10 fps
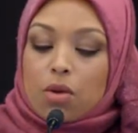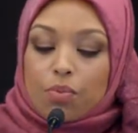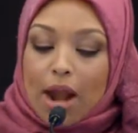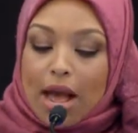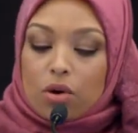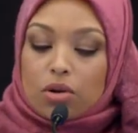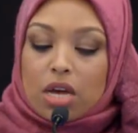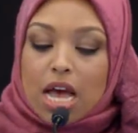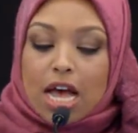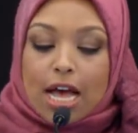proud
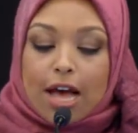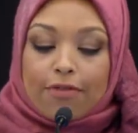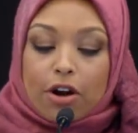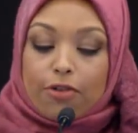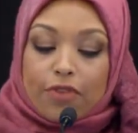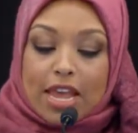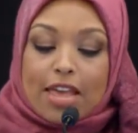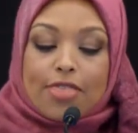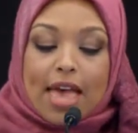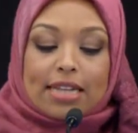of our
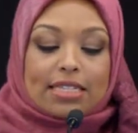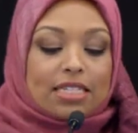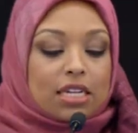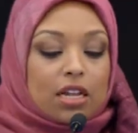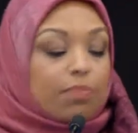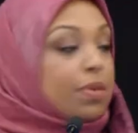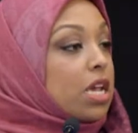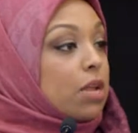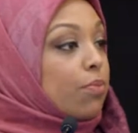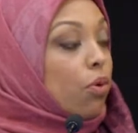faith and still be
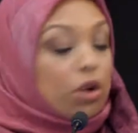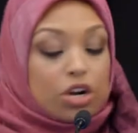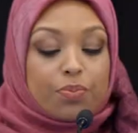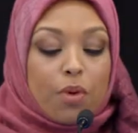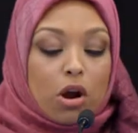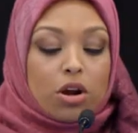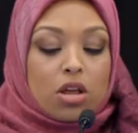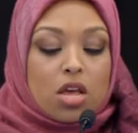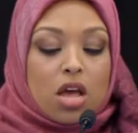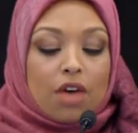an important part
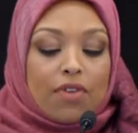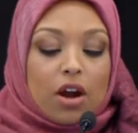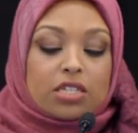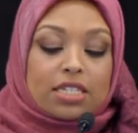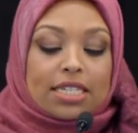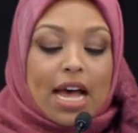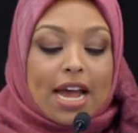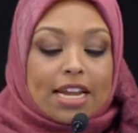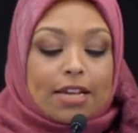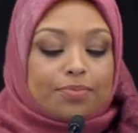of our
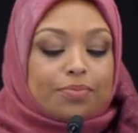society.